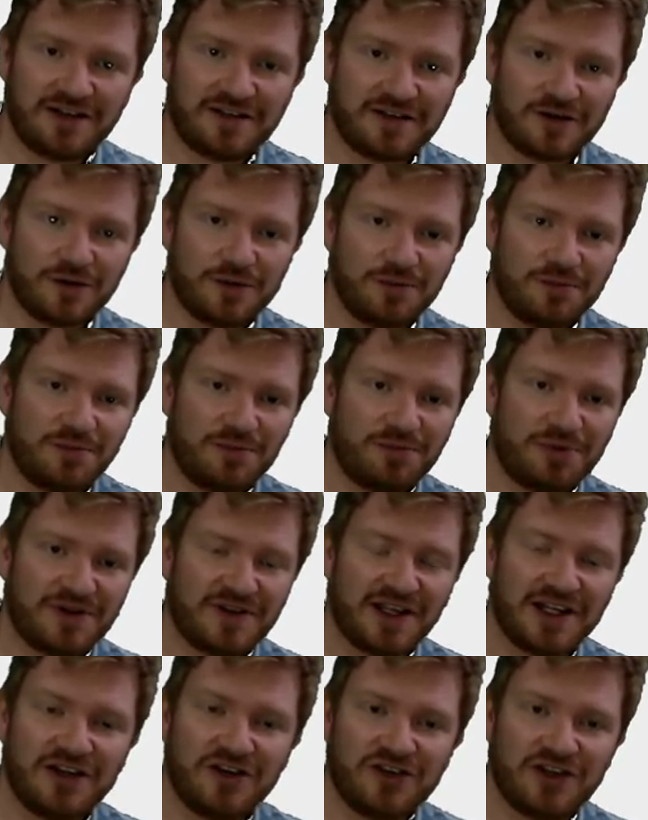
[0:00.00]
so
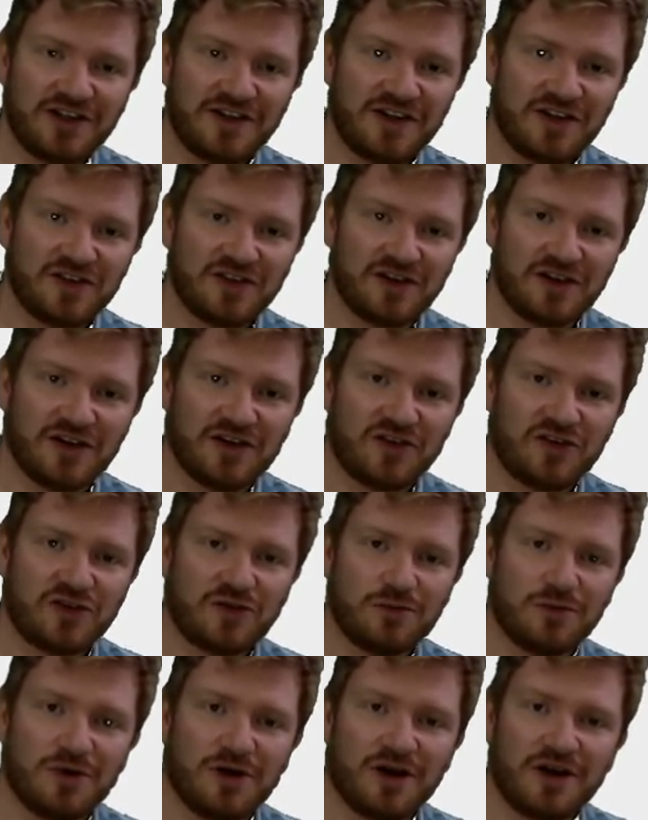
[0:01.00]
potentially this isn't the
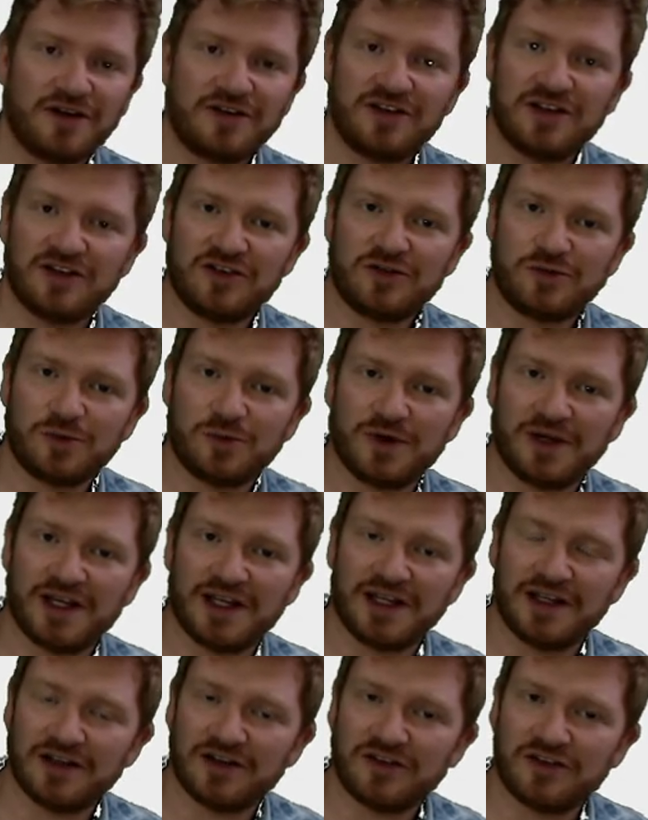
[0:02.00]
smartest
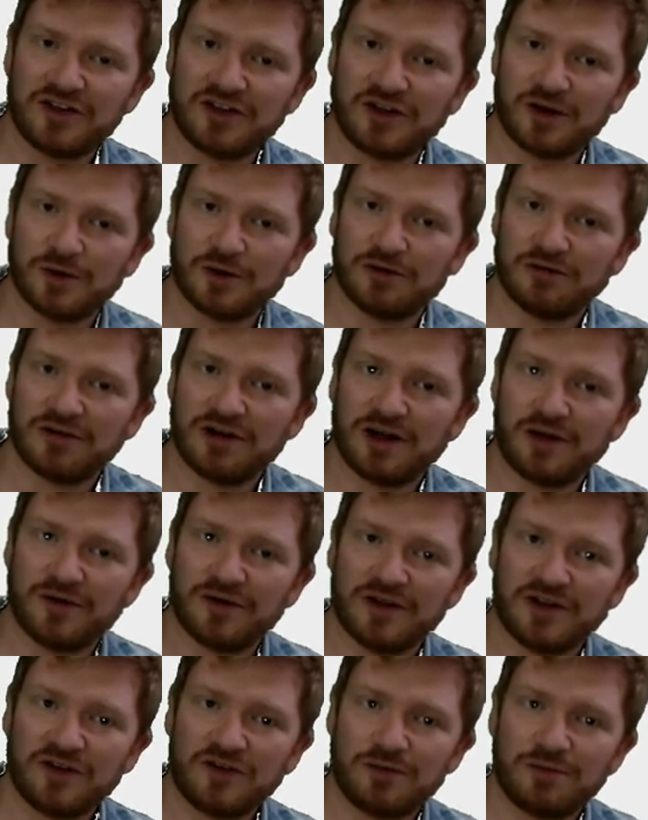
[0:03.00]
way to go
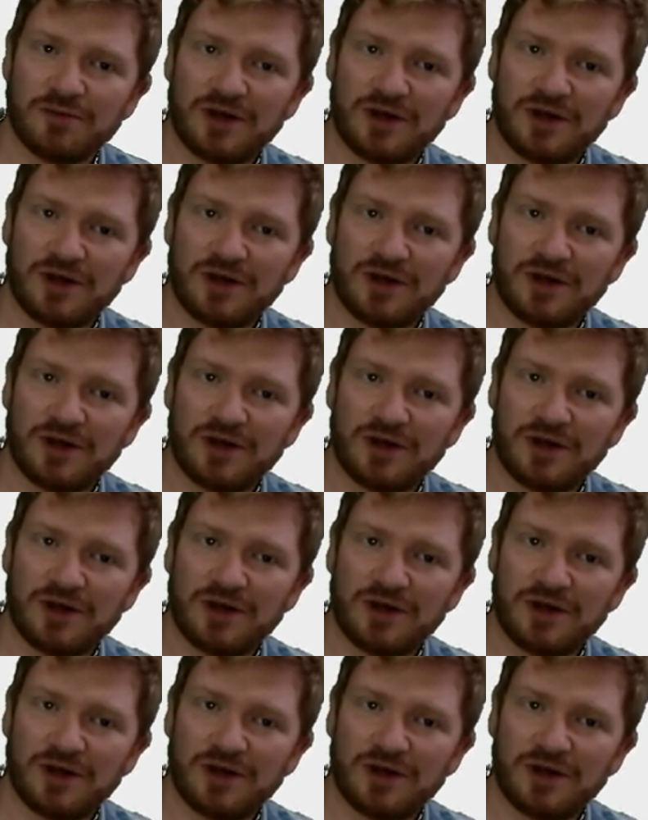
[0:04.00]
around this.